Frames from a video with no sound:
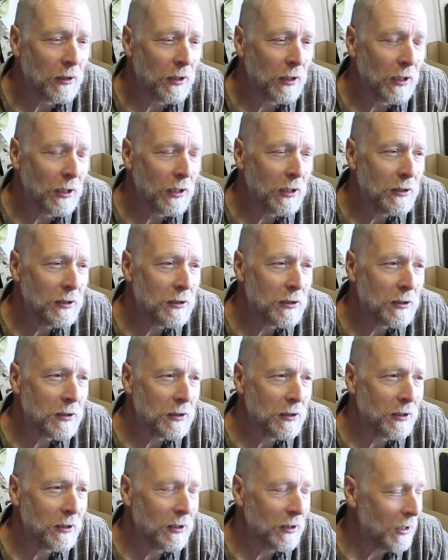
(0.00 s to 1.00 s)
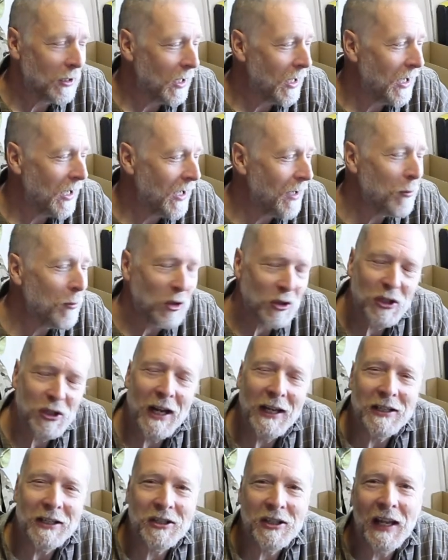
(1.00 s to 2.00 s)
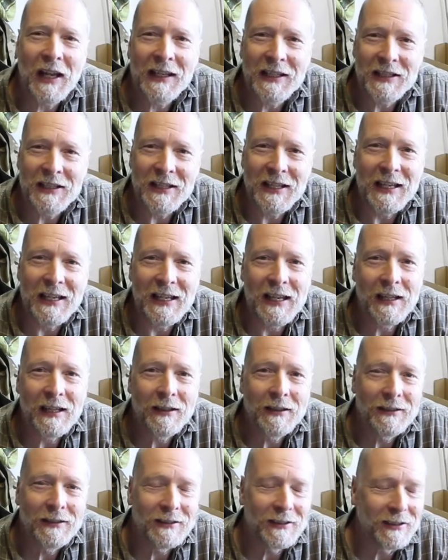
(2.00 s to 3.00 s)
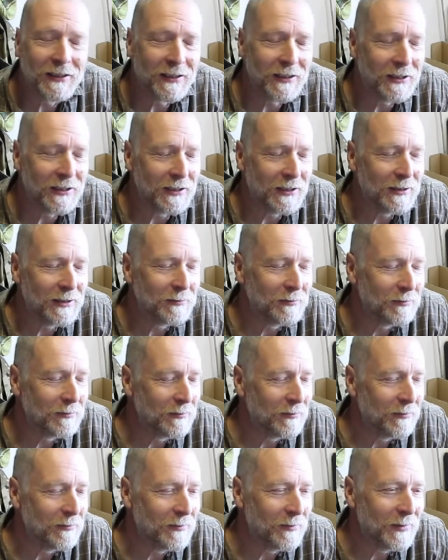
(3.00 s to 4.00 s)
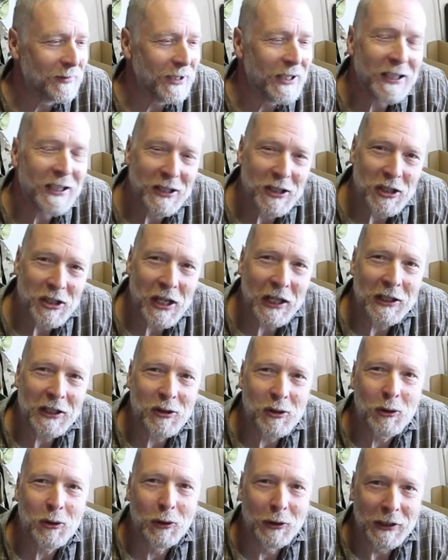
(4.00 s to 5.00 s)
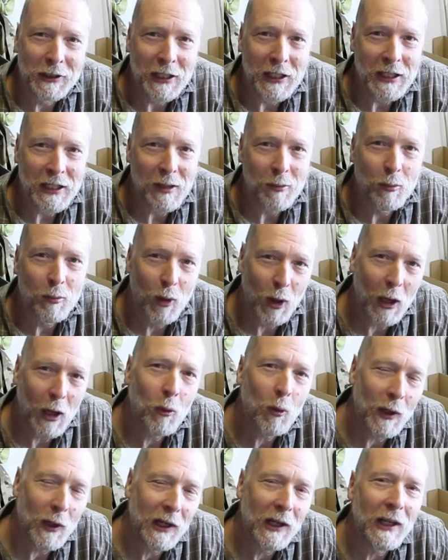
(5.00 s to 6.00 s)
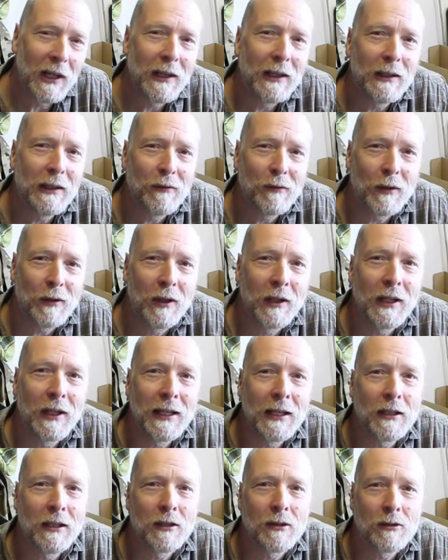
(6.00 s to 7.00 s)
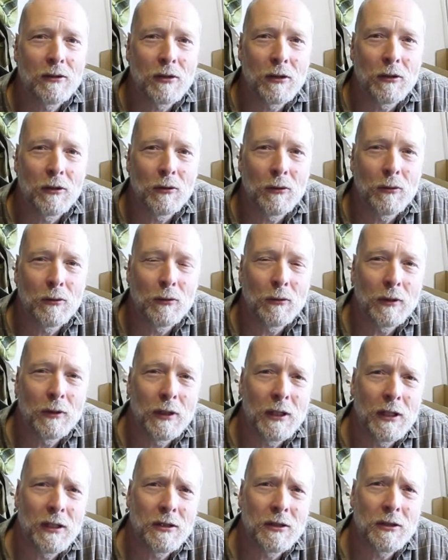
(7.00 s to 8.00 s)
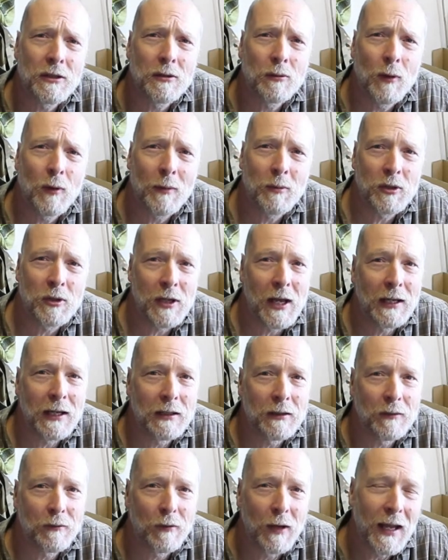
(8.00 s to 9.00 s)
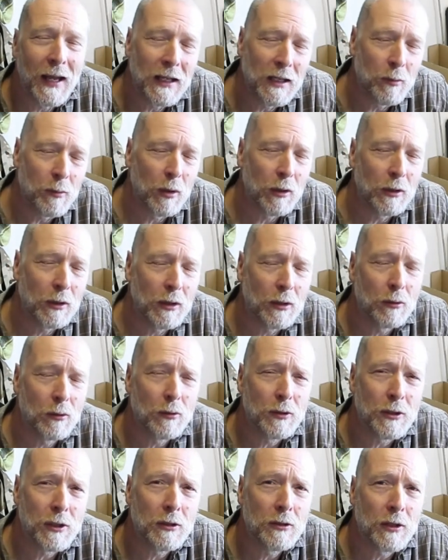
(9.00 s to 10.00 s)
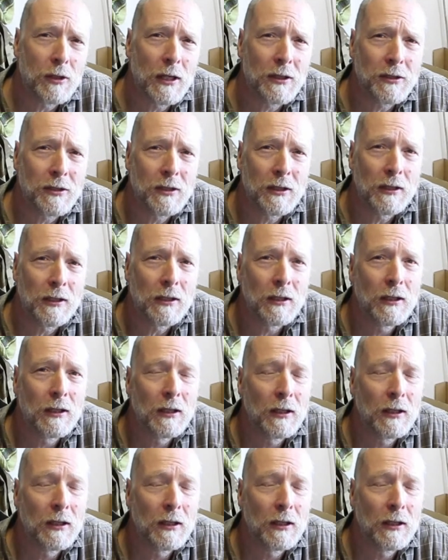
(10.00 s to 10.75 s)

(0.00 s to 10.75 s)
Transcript: and uh, I'm not trying to sell his gear. Um, he could sell his own gear but I will leave a link to his website for anybody who's interested